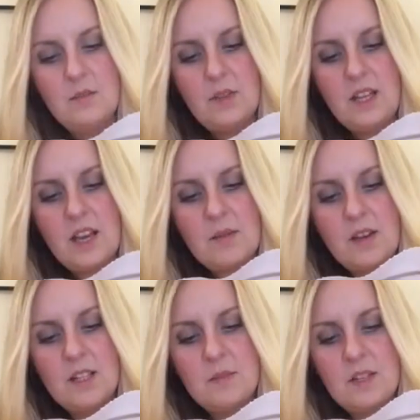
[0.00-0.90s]
But yeah, my
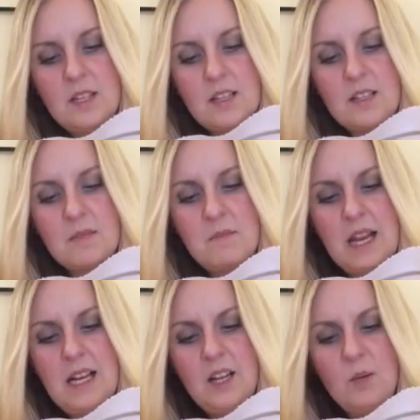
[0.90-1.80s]
husband asks a
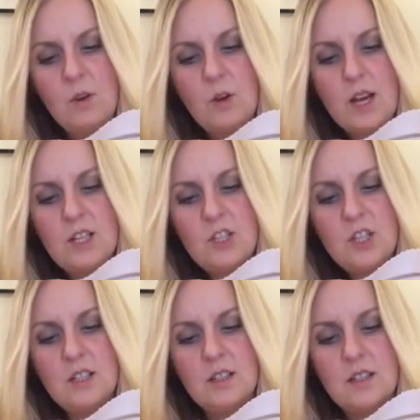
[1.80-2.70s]
million and one
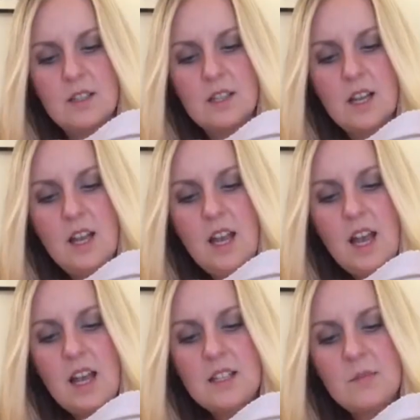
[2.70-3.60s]
questions.
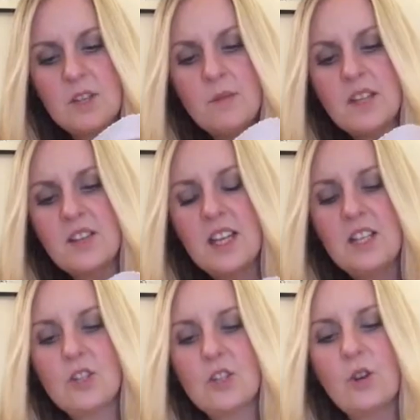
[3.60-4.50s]
Sometimes I think
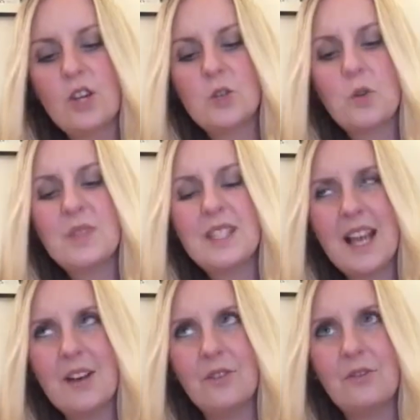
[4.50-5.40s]
he's just talking to
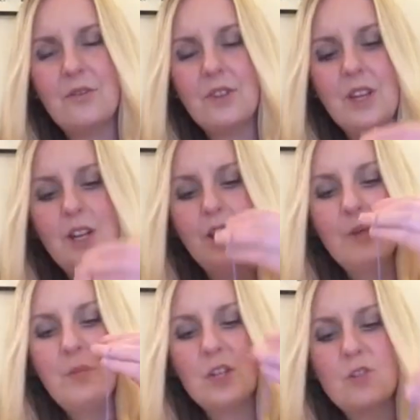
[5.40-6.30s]
himself,
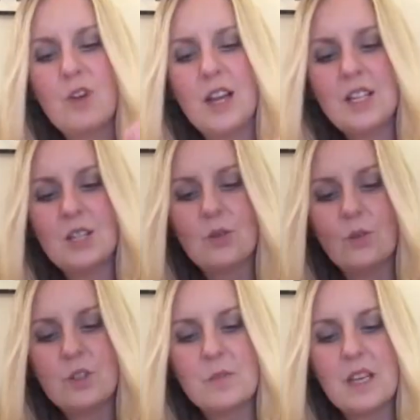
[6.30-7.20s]
but trying to
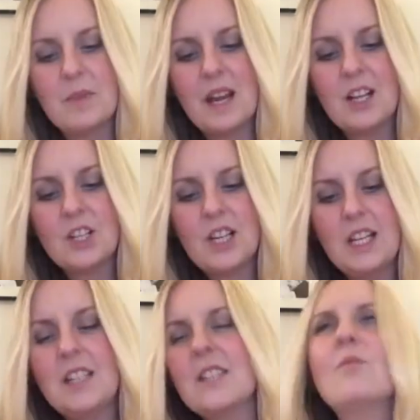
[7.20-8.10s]
talk to me, but actually
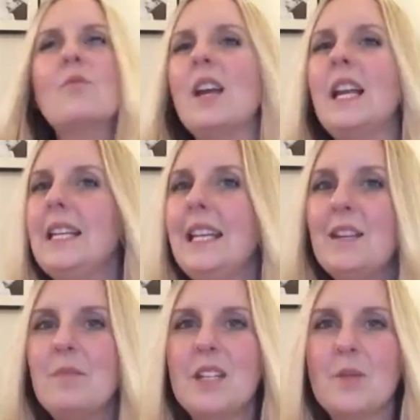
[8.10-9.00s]
he doesn't really
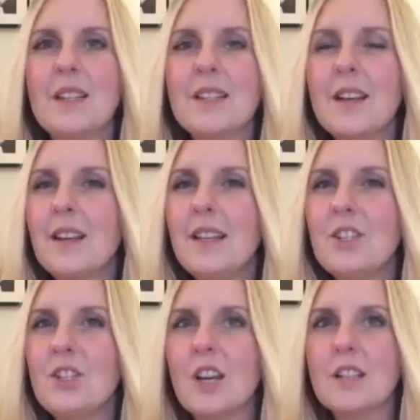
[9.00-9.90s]
need me to answer.
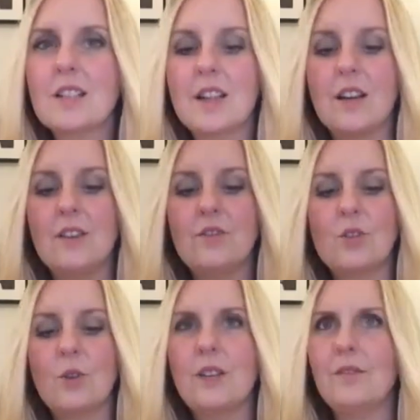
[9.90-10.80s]
He's just kind of
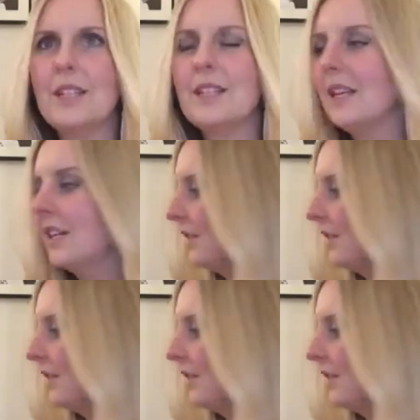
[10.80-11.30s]
talking for the sake